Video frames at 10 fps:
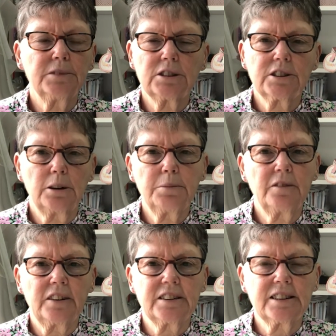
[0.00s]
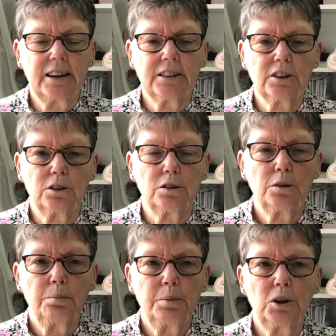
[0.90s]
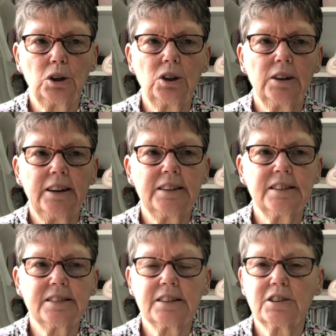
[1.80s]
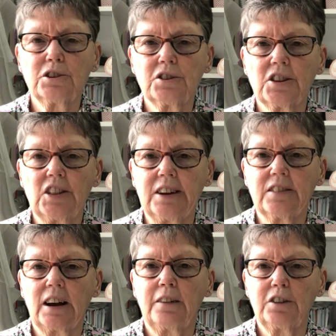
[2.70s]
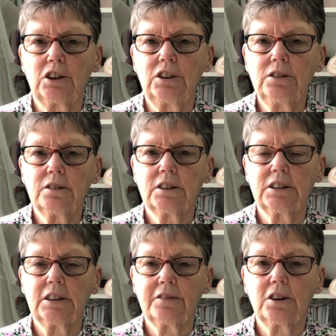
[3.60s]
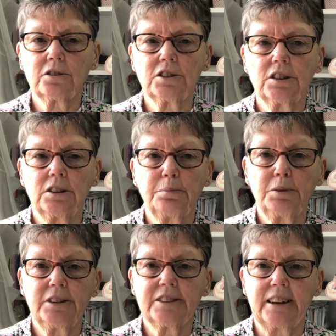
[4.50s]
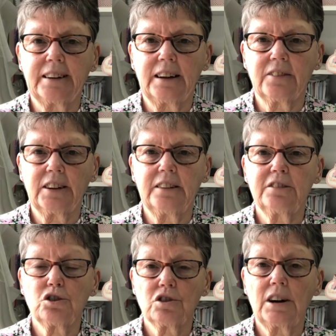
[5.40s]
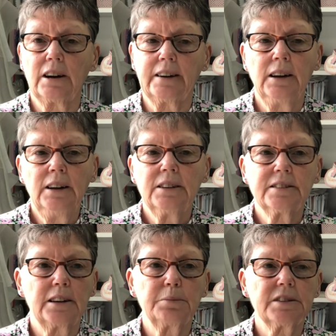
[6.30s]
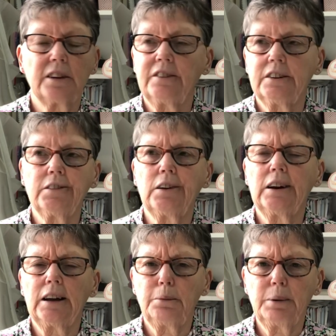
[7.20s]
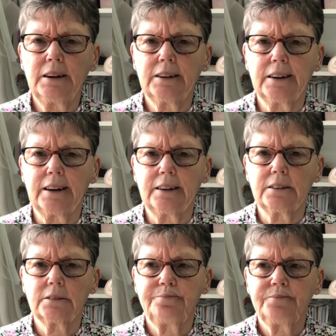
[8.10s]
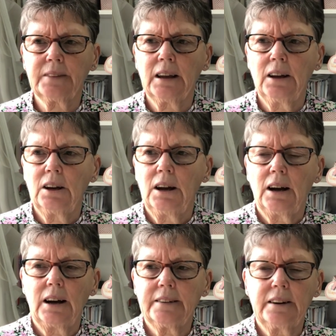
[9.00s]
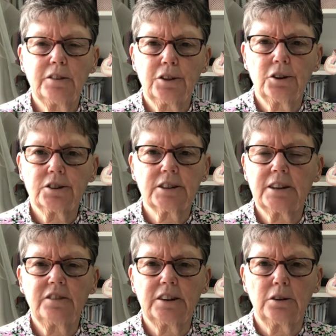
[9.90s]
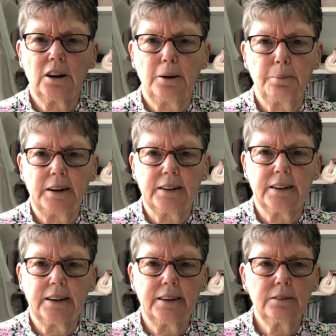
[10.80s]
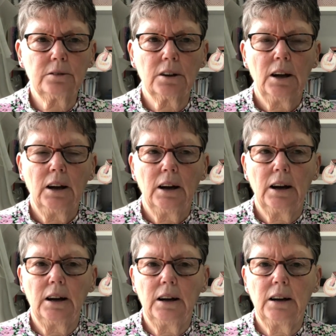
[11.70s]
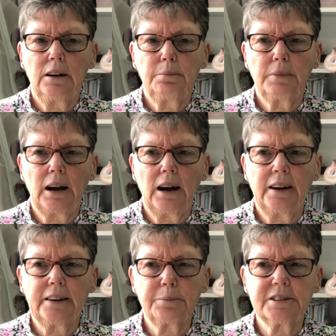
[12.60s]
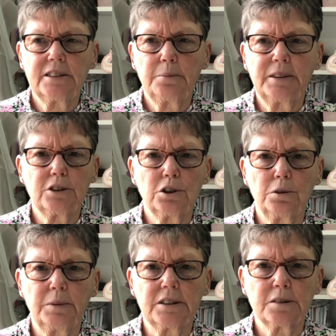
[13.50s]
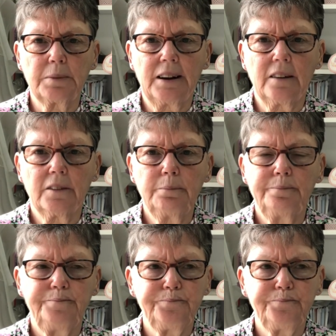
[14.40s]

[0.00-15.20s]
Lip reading: So I'm not very technical, but it's another thing that I've learned, that you've got to put yourself out there and try, same as having an online bank account. I'd never thought I'd have an online bank account, and I'm still a bit dubious about them.